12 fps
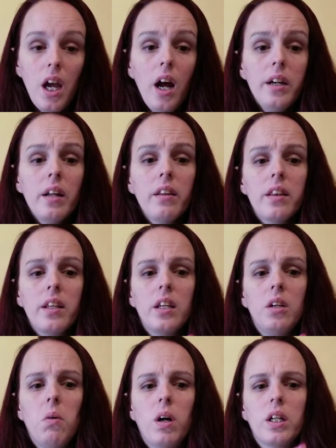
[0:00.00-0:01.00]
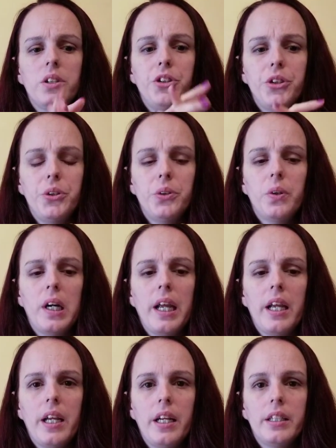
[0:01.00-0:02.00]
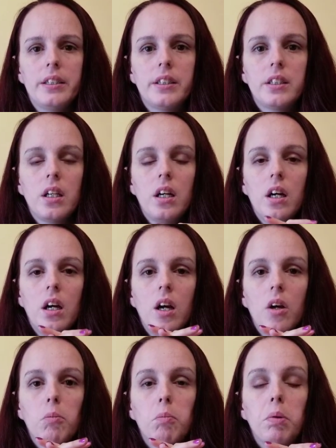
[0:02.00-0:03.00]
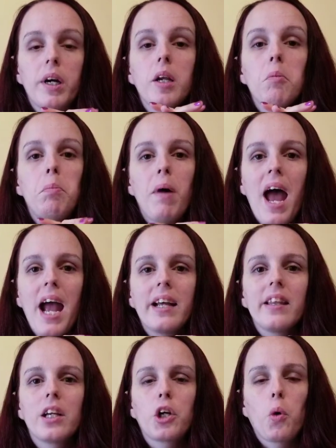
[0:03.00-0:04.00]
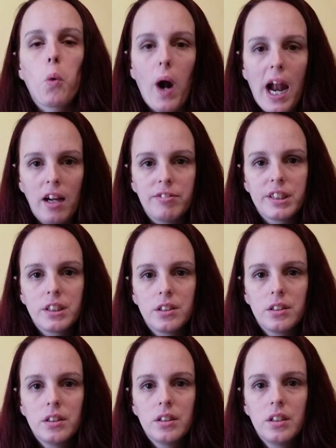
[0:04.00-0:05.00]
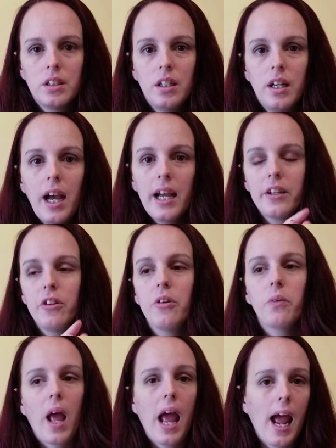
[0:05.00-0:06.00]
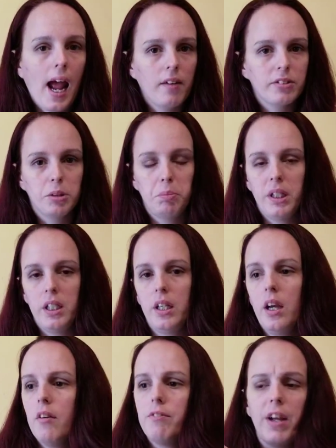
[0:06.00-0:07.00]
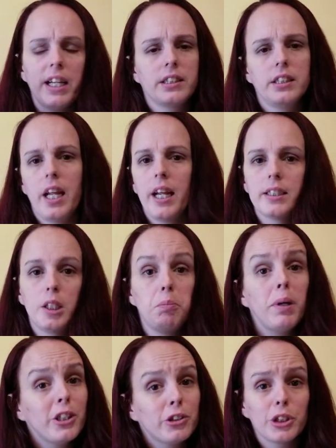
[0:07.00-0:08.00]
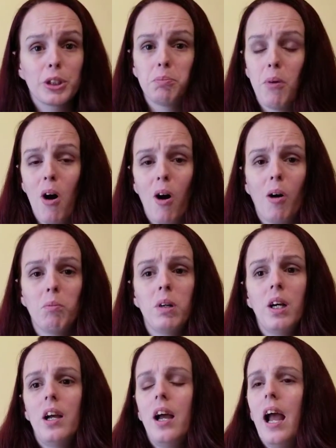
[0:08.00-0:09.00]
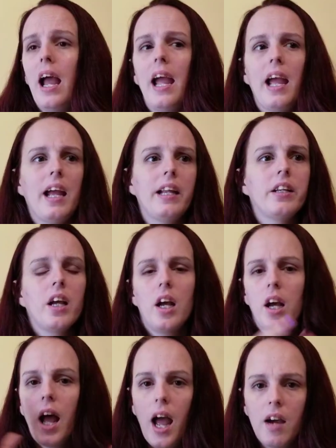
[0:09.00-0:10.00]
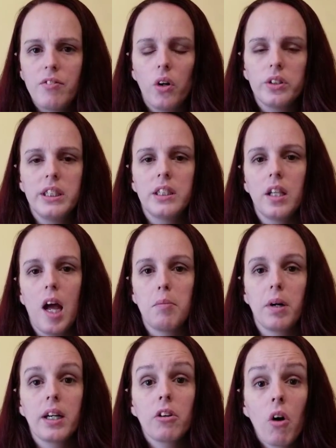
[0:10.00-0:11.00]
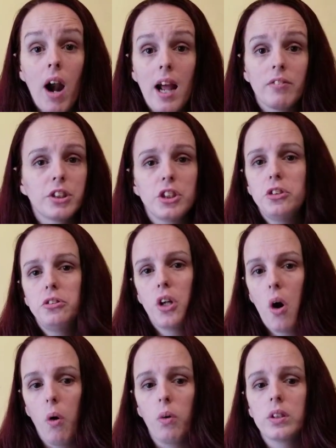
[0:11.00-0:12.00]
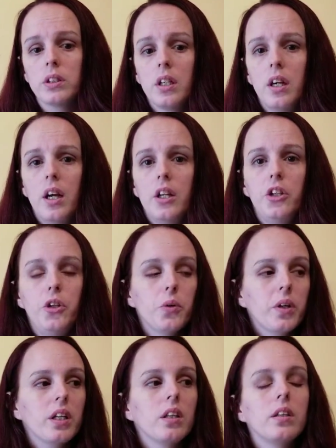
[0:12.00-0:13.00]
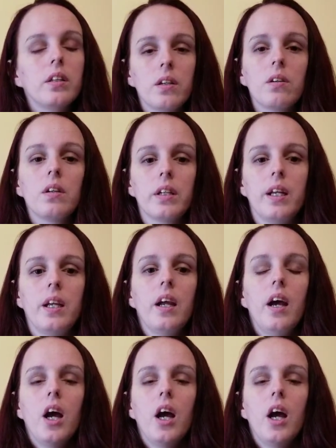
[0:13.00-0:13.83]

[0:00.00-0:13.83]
another thing you want to do is bring back the crafts. And you don't have to be fancy dancy Pinterest mom and have all these elaborate crafts. You don't. You can literally